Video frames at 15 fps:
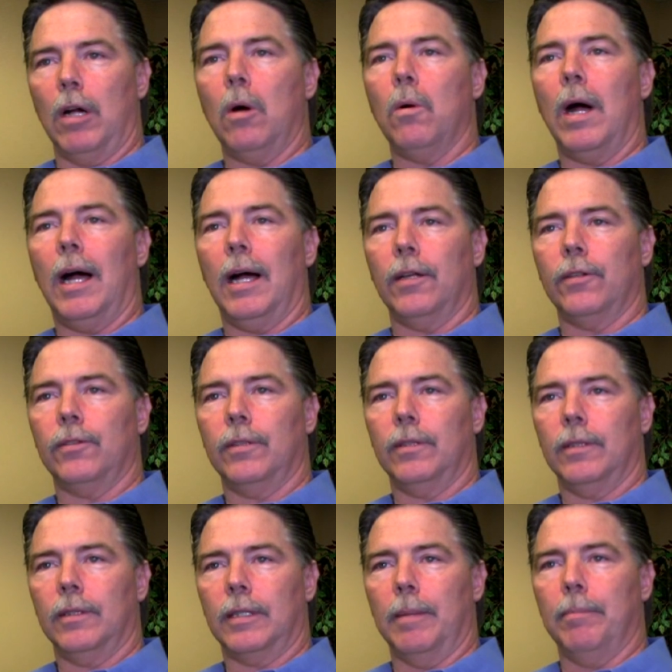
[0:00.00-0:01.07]
RoHS
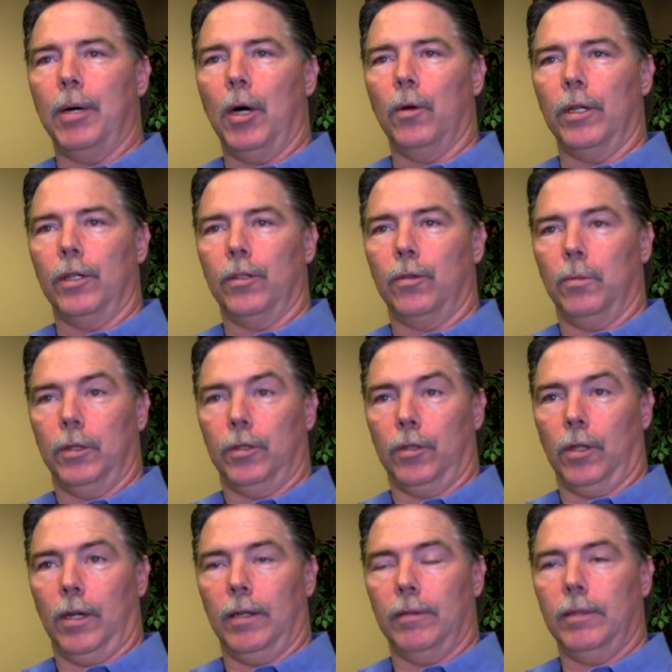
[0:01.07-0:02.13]
components,
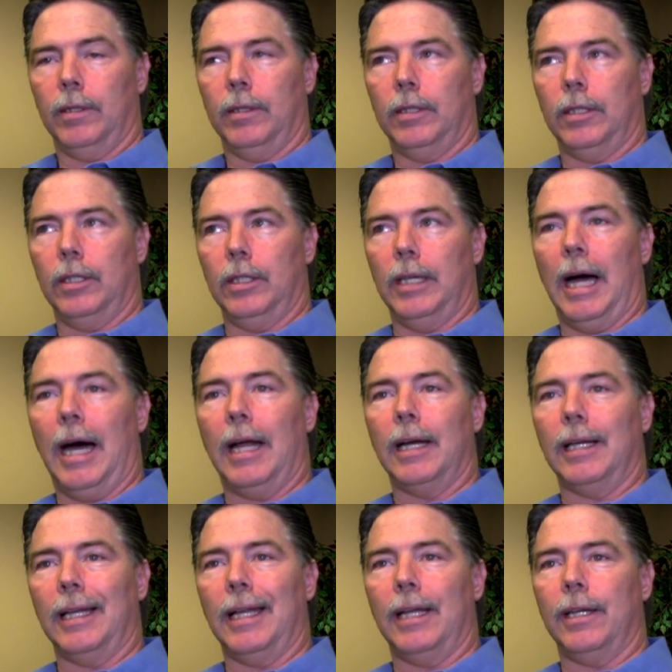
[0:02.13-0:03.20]
which are
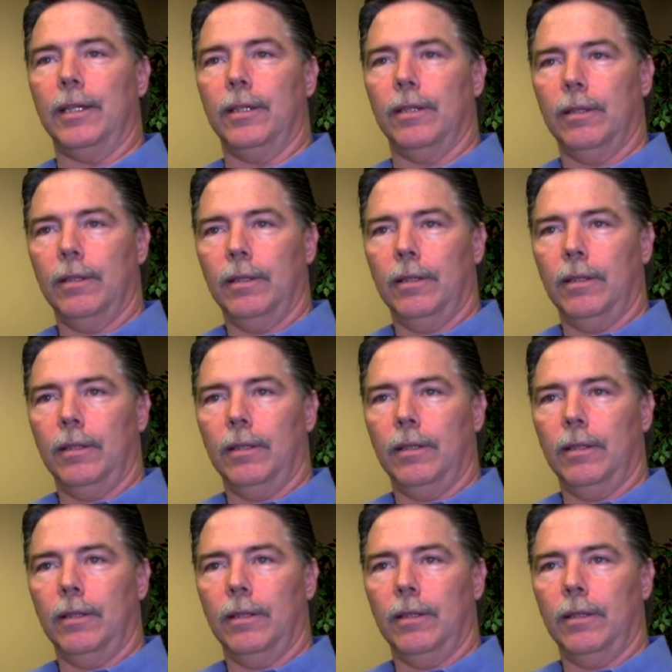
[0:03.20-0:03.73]
non-leaded